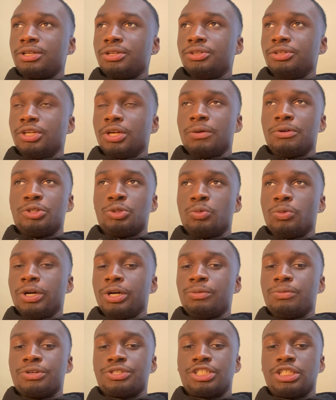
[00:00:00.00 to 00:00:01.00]
You know, it's
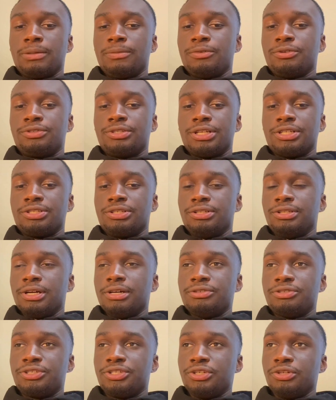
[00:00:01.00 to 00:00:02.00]
weird what semen retention
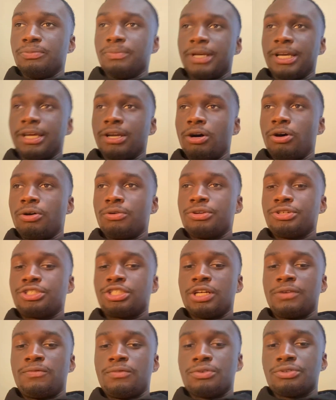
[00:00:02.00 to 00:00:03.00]
does to you, man. All this
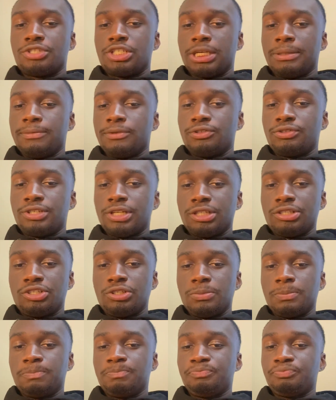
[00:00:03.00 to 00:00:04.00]
stuff on semen
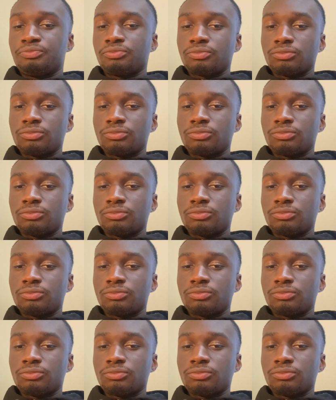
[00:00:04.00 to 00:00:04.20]
retention,